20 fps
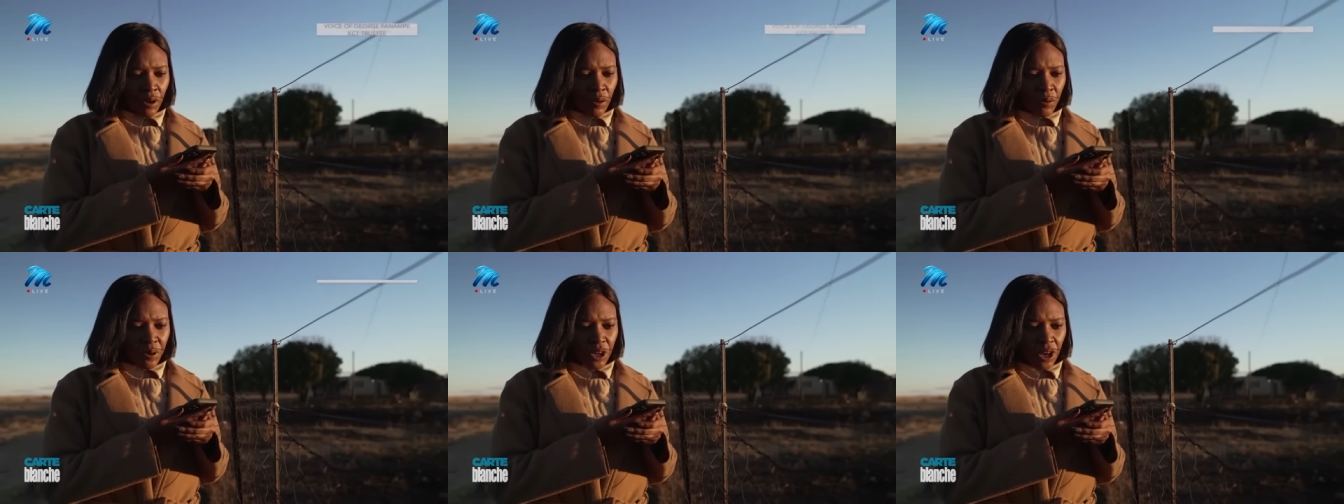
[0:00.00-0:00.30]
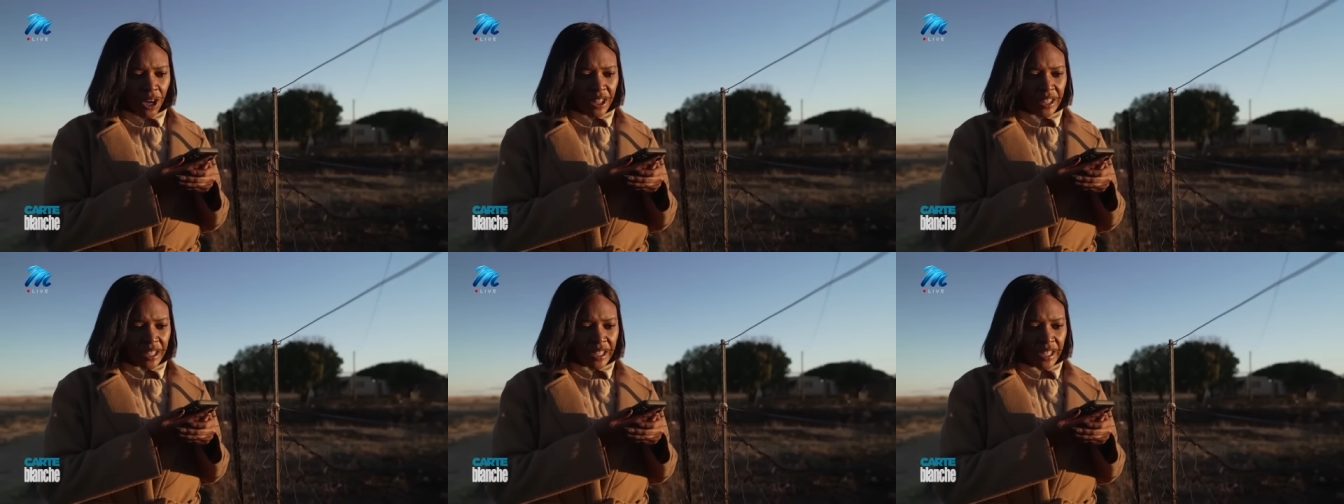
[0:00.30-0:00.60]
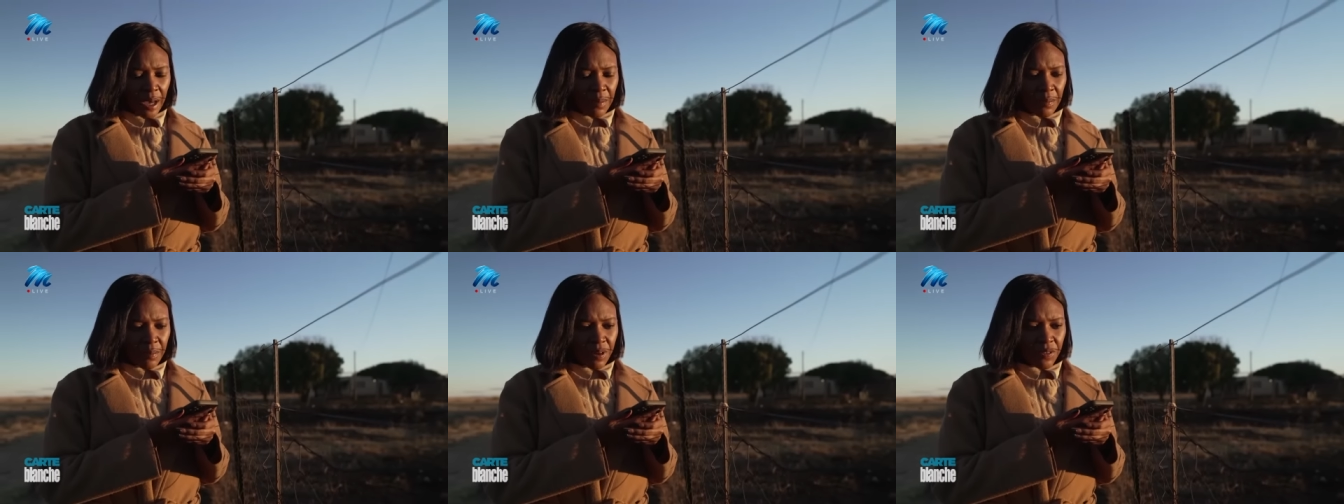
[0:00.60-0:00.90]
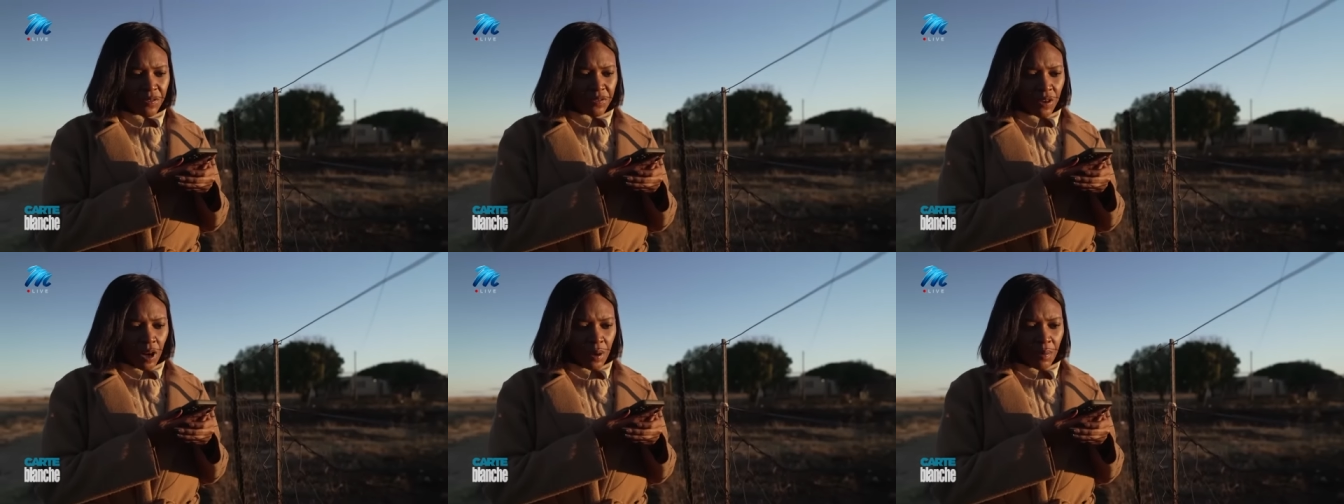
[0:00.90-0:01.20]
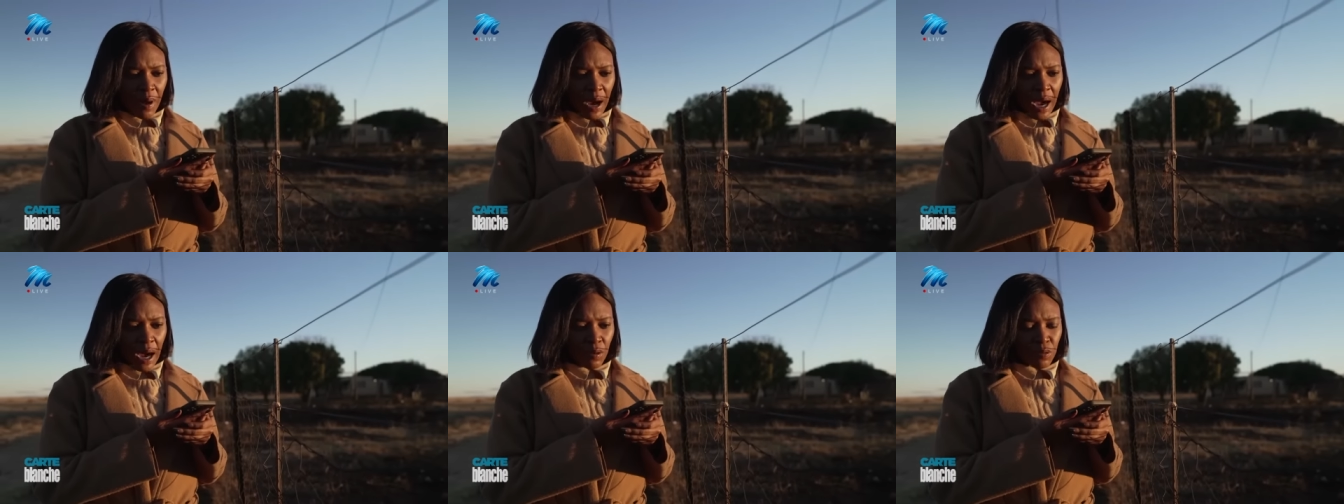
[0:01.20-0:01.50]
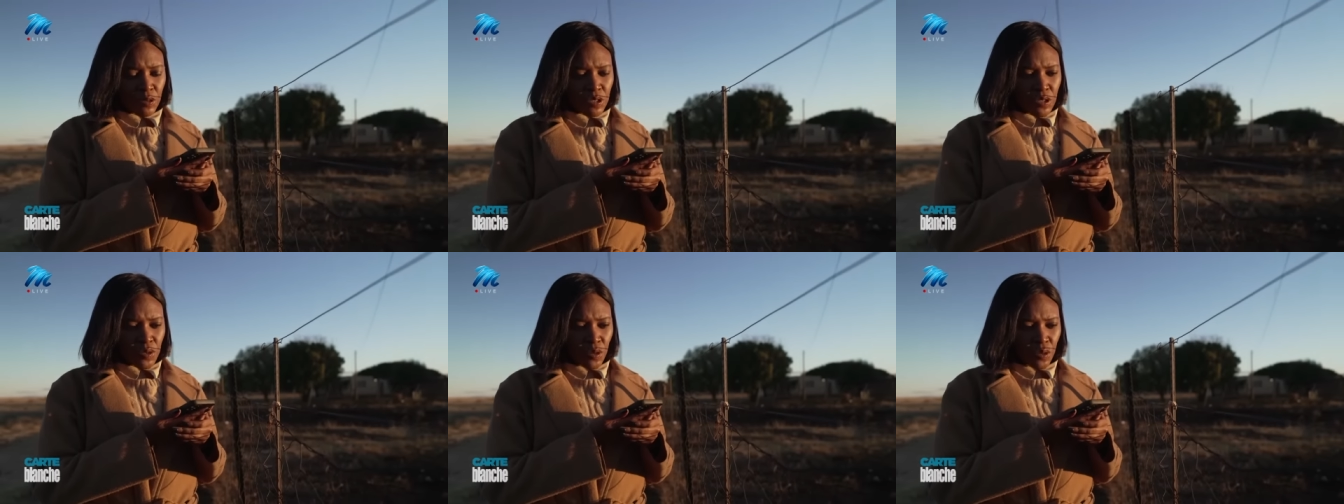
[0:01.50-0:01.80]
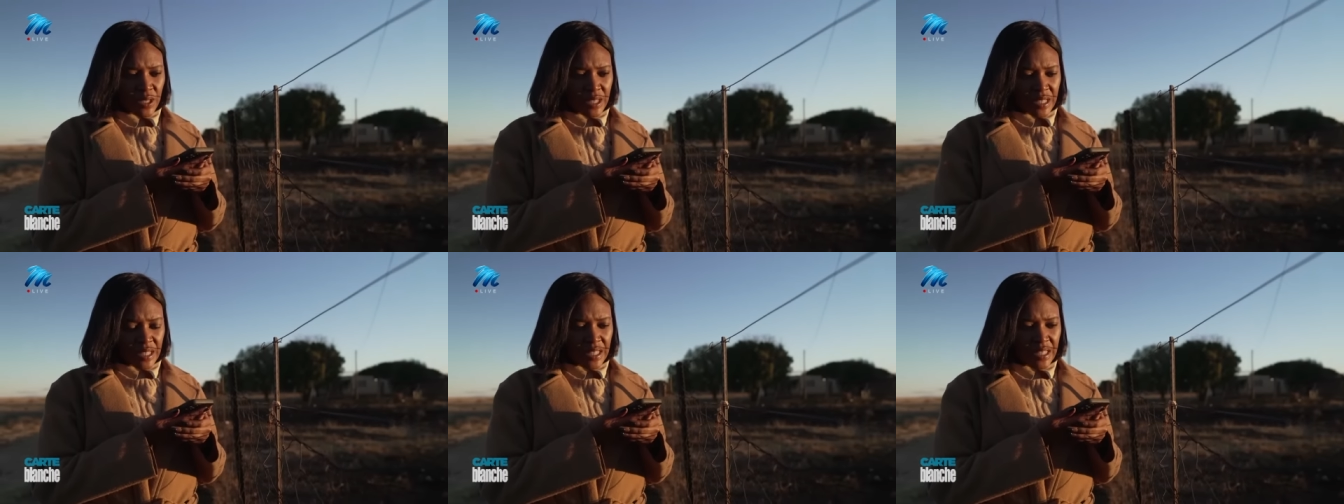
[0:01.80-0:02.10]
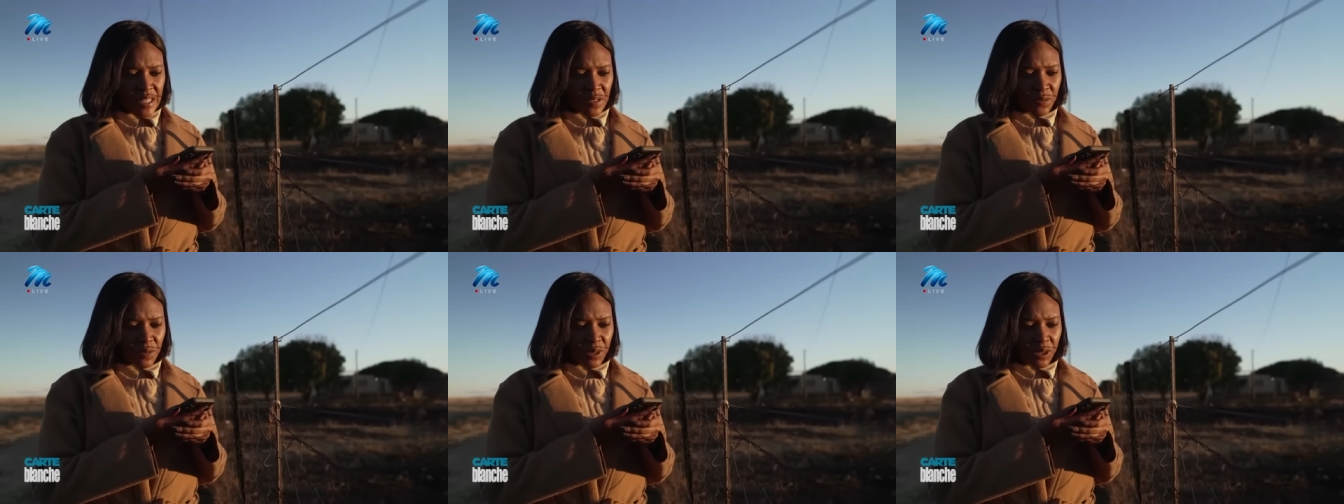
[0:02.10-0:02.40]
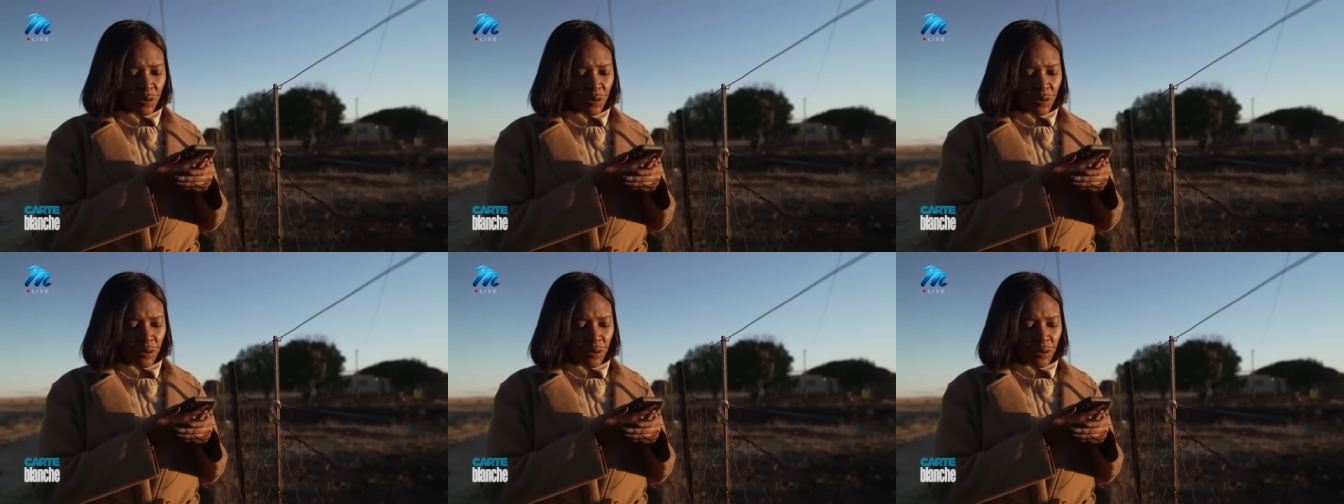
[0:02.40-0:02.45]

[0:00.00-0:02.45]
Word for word: We got the number from our sources.